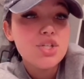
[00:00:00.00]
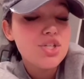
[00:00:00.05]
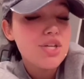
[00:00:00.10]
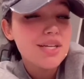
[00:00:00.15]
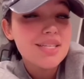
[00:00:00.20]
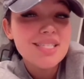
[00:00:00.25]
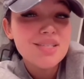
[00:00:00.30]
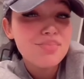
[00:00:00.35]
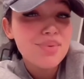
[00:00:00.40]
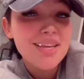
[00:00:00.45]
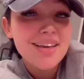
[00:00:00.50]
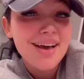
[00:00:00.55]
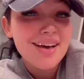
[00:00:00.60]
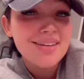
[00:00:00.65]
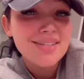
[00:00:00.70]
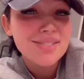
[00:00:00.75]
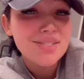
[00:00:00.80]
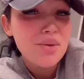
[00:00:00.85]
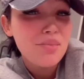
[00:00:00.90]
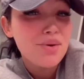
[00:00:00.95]
Just
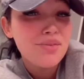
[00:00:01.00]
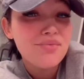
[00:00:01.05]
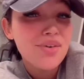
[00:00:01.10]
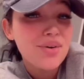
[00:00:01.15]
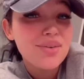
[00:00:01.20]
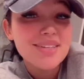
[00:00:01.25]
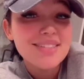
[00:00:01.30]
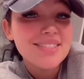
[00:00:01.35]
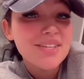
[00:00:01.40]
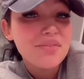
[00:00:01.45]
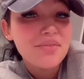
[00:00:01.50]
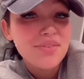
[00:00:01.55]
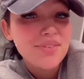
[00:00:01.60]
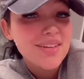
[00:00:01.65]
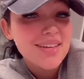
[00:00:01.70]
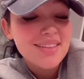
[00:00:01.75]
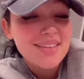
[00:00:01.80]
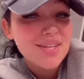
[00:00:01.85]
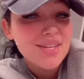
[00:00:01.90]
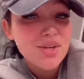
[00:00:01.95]
because someone voted
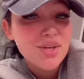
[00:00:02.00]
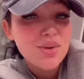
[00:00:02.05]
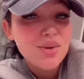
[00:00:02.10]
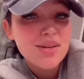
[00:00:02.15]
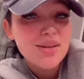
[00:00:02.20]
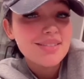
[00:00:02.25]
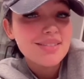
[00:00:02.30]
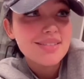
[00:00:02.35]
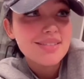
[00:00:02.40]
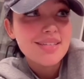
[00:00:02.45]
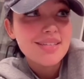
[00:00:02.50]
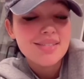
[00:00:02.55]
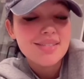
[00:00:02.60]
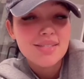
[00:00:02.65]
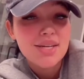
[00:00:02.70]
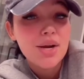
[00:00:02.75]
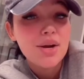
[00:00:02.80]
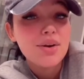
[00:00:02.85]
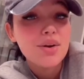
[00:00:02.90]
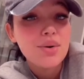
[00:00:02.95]
differently than you, it's
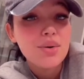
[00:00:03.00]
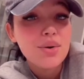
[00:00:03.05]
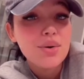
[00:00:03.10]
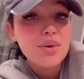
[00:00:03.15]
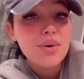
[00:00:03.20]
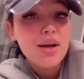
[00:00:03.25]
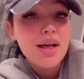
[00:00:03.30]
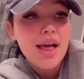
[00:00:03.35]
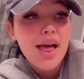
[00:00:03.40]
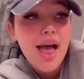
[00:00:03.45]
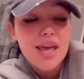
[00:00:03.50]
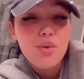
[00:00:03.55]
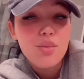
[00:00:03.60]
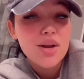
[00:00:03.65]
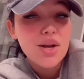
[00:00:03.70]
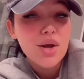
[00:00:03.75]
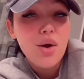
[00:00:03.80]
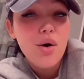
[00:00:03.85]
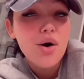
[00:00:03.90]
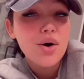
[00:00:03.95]
hysterical.
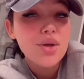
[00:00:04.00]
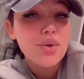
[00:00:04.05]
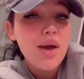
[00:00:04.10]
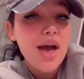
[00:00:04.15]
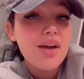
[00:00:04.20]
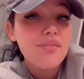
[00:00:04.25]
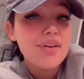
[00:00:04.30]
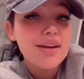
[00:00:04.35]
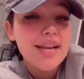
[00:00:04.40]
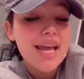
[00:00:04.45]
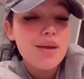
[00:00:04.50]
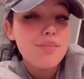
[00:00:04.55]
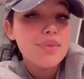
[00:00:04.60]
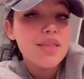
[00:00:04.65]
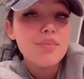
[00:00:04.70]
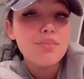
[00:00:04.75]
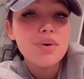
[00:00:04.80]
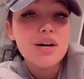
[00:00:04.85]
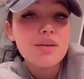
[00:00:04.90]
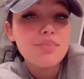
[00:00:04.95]
They want to call you every
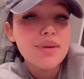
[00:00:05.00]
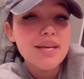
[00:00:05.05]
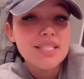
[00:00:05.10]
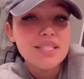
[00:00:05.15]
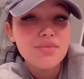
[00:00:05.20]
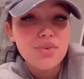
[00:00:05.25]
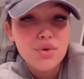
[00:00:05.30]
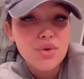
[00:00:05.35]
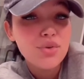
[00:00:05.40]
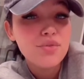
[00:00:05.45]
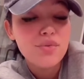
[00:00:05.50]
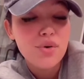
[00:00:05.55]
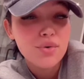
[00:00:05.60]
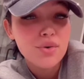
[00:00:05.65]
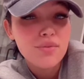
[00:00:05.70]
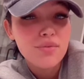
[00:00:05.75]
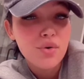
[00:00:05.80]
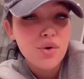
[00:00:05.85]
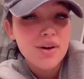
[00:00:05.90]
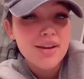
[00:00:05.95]
name in the book because of who you
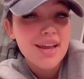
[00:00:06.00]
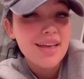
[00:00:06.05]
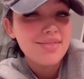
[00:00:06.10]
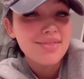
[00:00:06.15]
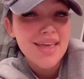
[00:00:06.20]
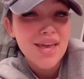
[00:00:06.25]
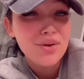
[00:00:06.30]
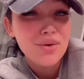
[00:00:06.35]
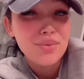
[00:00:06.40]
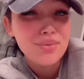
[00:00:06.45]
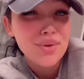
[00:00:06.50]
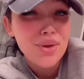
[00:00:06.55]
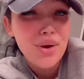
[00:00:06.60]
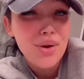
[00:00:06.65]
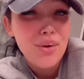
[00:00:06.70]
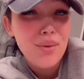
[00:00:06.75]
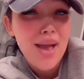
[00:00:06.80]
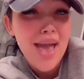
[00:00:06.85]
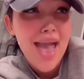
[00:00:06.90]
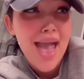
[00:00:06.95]
voted for, yet they don't
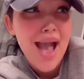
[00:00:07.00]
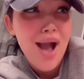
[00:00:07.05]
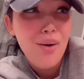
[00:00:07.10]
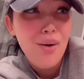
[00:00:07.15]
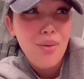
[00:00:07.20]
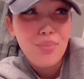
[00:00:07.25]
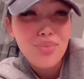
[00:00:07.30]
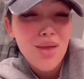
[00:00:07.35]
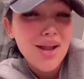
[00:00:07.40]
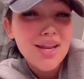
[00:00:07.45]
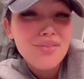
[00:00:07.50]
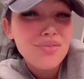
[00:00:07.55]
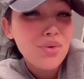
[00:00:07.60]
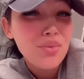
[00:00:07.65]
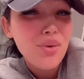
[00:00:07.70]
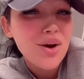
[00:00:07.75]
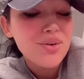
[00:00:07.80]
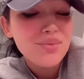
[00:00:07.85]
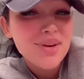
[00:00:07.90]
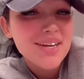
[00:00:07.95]
know not
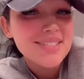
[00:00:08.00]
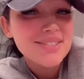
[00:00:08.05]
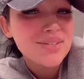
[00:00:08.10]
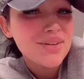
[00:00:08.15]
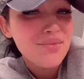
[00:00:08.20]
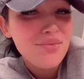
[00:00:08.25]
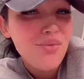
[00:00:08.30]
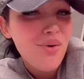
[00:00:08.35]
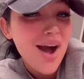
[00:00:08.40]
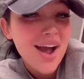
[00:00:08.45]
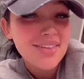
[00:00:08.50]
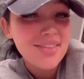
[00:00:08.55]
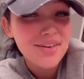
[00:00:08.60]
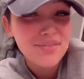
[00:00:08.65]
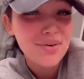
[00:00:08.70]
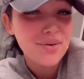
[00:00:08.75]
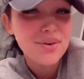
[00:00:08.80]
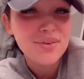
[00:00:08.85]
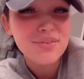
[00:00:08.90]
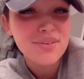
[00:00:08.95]
even one reason of
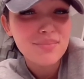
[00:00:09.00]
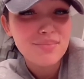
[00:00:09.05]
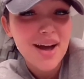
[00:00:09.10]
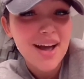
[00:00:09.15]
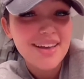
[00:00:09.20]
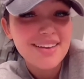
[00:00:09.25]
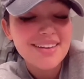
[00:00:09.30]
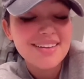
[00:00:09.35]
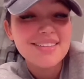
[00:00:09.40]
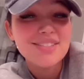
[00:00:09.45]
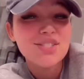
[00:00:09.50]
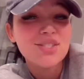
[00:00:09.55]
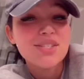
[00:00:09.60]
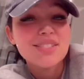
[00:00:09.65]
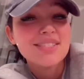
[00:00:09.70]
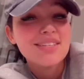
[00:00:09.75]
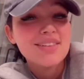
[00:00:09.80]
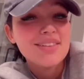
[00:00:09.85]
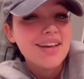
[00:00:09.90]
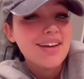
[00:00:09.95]
why they voted for Biden.
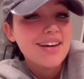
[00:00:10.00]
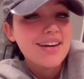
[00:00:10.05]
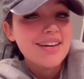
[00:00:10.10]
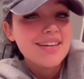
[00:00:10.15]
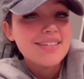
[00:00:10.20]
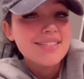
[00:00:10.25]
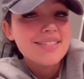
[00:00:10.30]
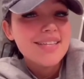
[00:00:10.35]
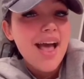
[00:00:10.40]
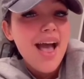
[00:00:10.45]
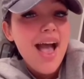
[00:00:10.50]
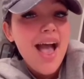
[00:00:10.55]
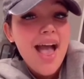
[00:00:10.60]
It's just hilarious.